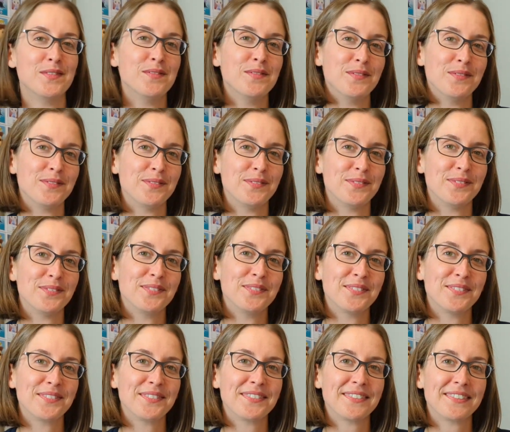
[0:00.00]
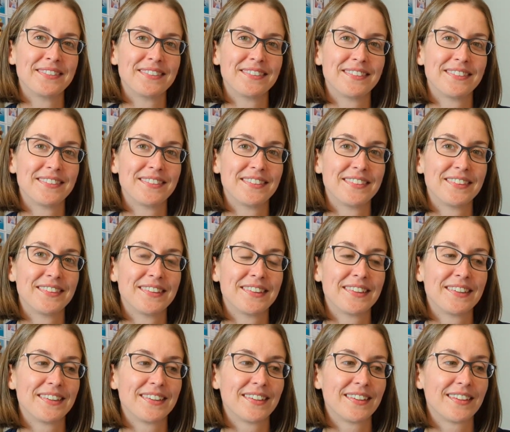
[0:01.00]

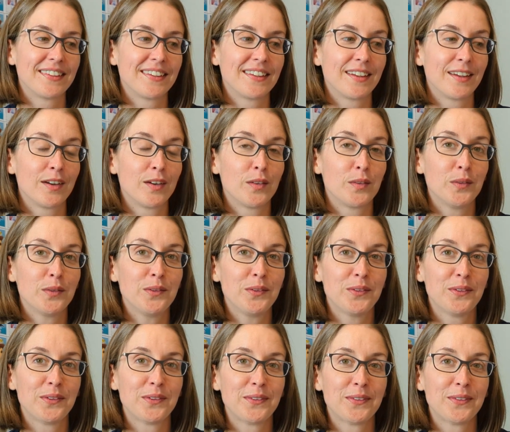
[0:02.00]
(not speaking)